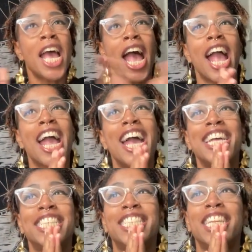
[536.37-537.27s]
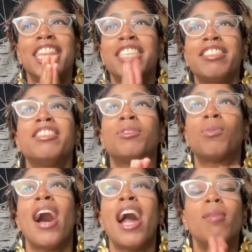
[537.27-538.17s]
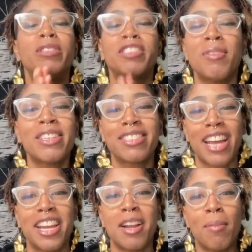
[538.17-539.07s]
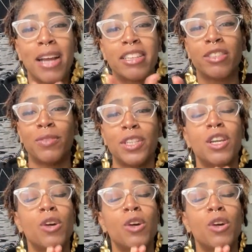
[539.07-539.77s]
And this is why I'm so excited about this video,